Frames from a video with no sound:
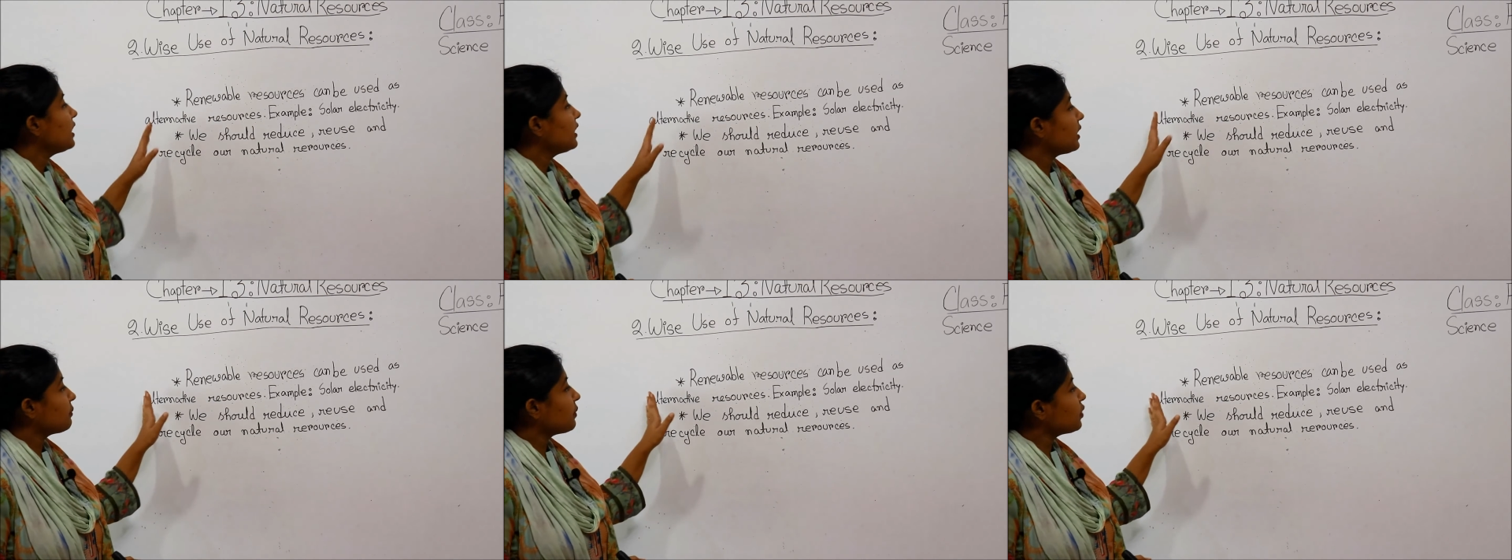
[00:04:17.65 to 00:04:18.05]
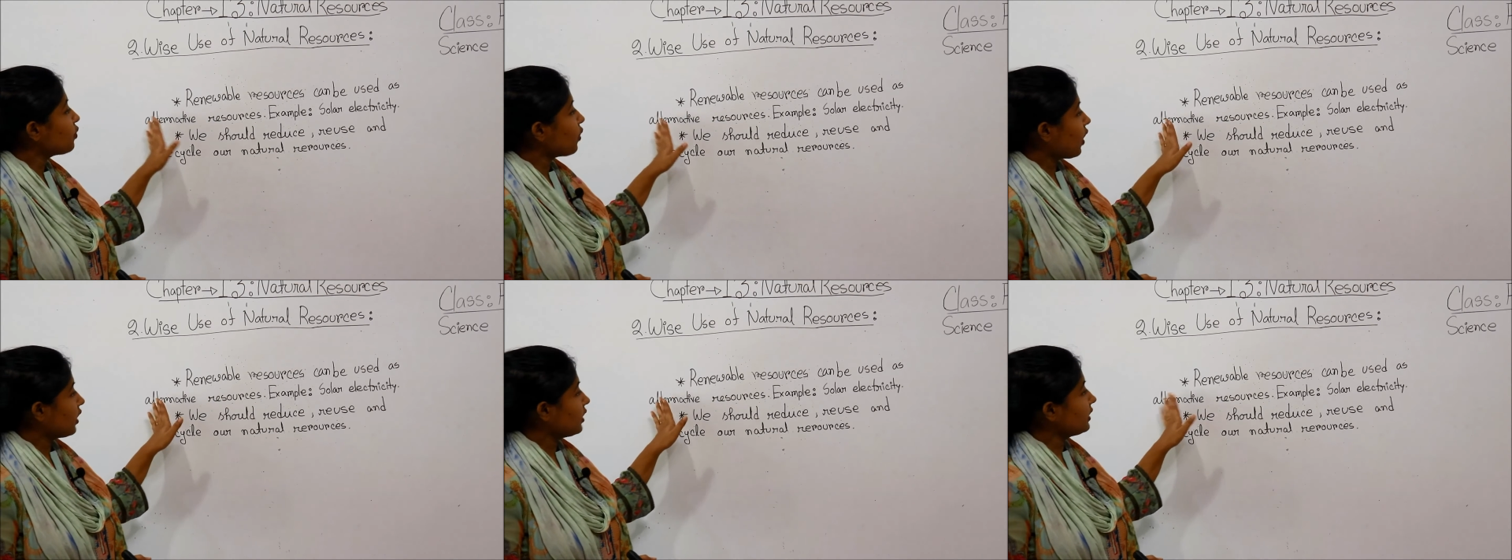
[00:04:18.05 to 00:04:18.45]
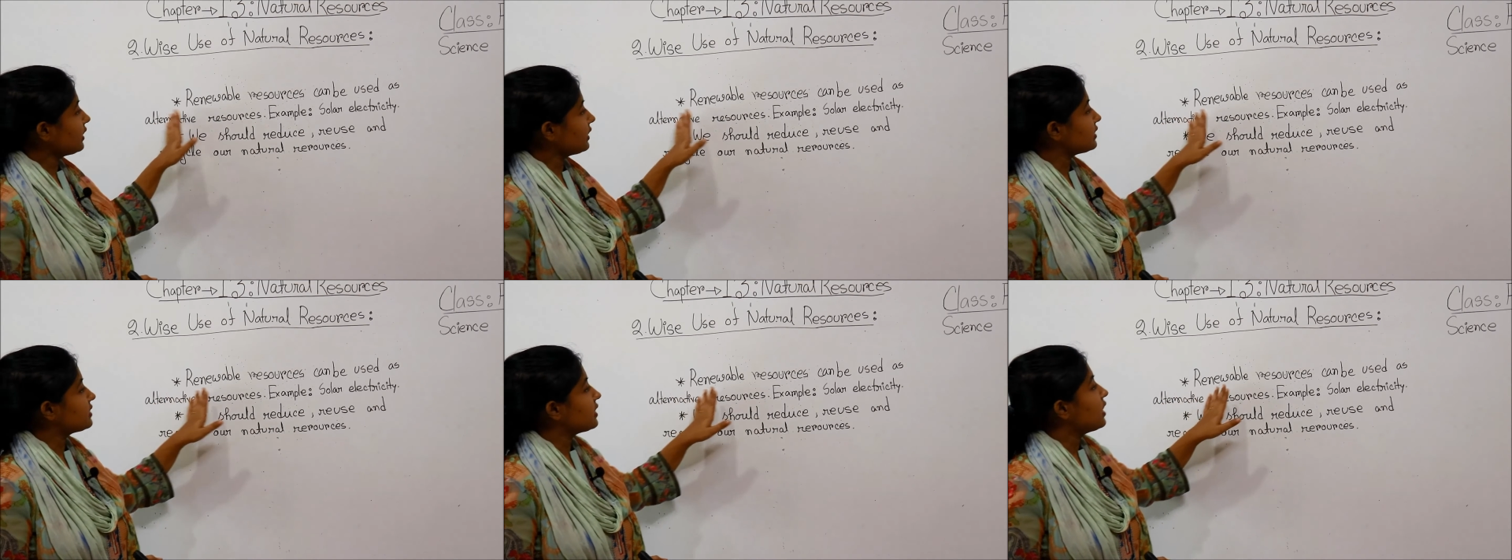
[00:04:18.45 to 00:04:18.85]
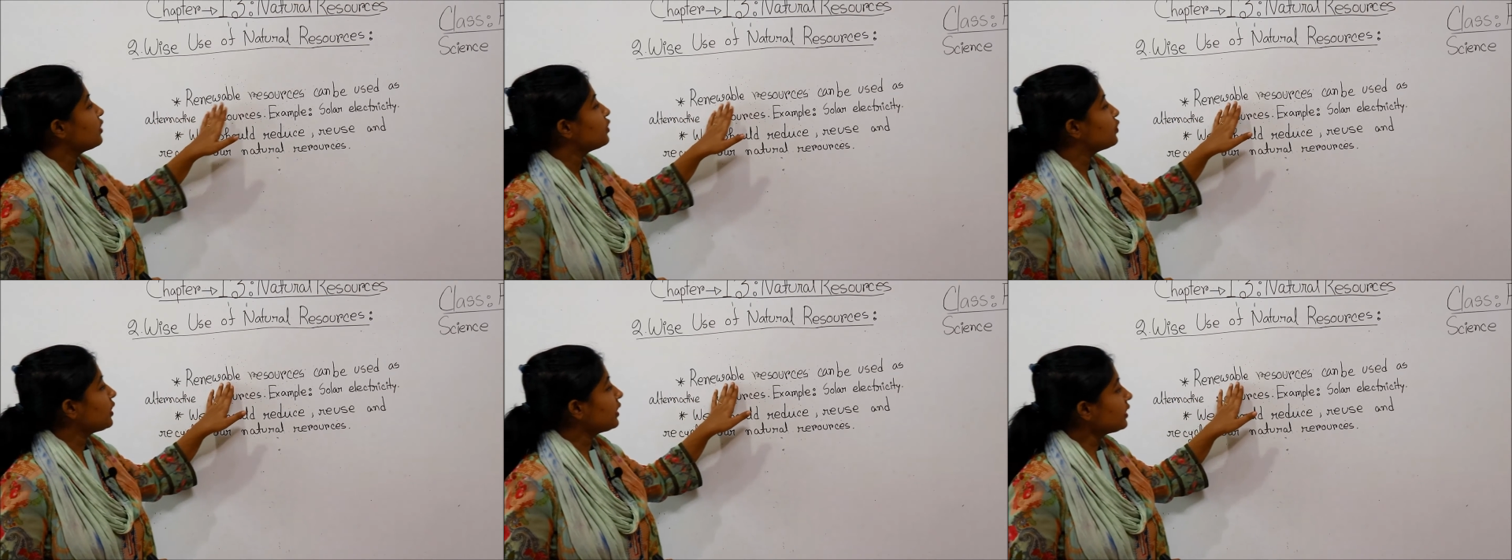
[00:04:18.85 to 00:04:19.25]
Number one is
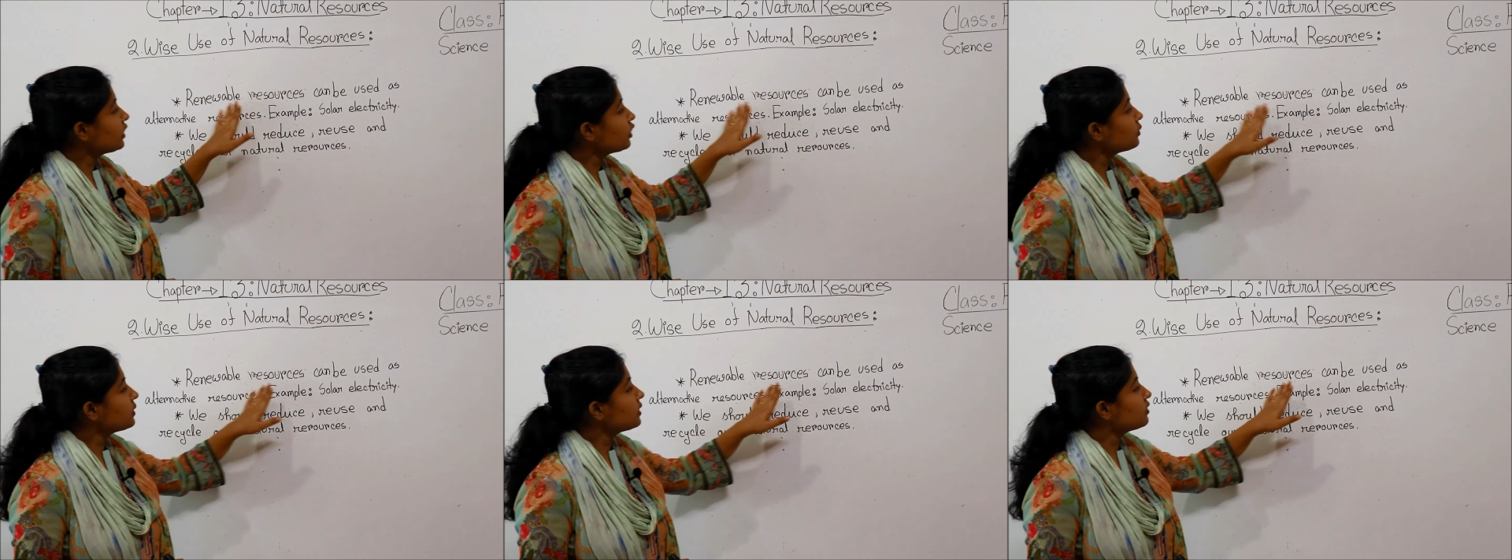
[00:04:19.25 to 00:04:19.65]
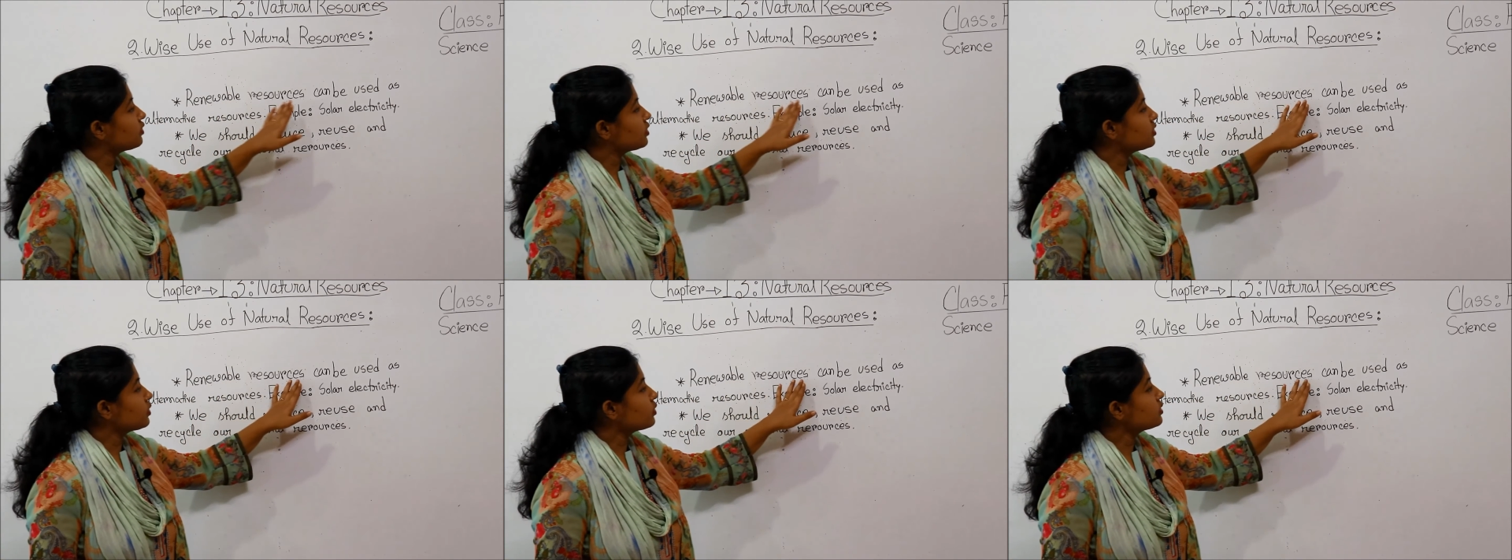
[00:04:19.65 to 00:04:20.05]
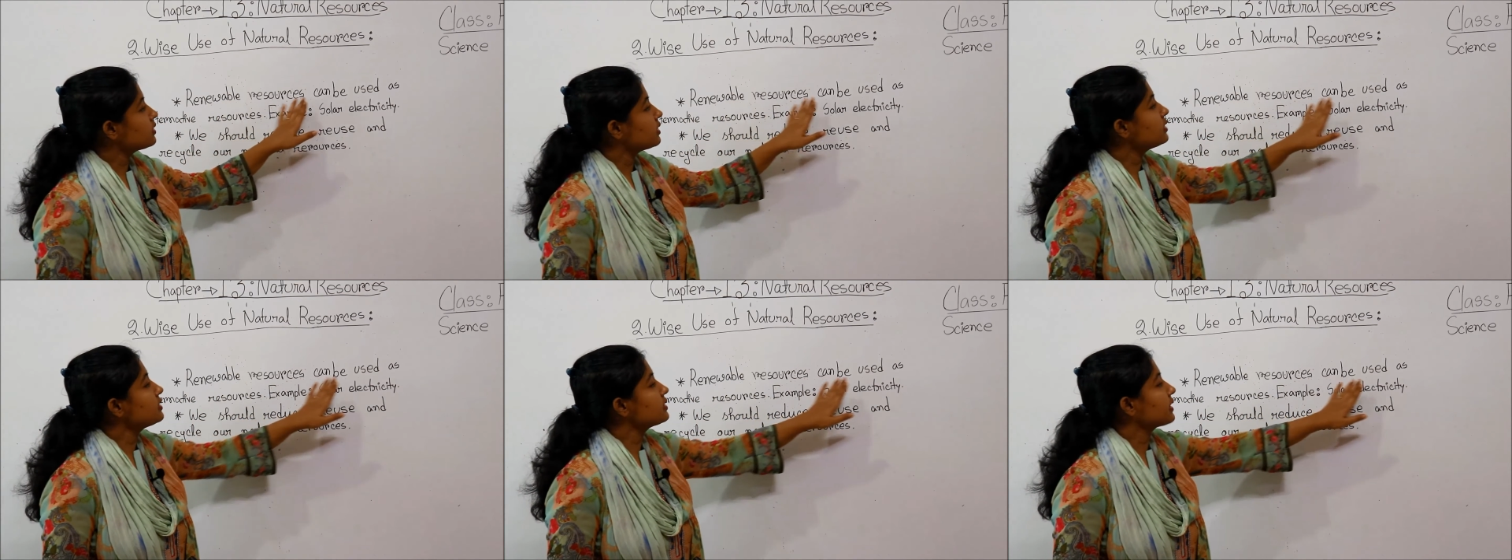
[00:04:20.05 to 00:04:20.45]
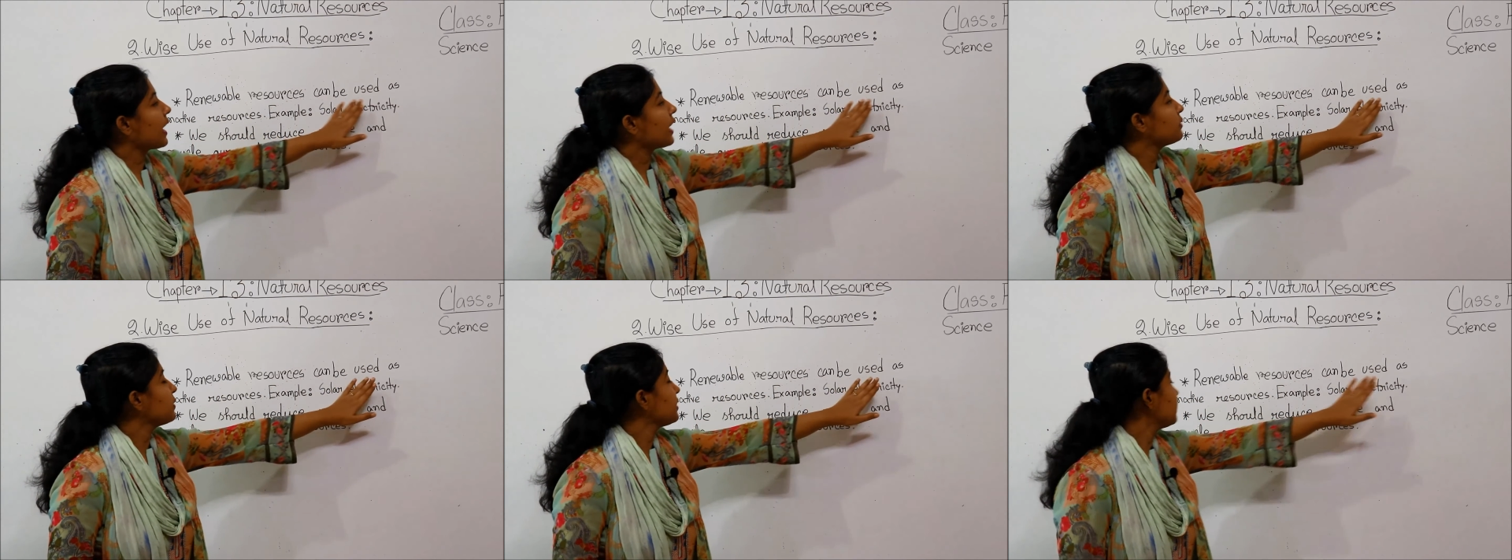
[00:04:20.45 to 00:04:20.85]
renewable resources can be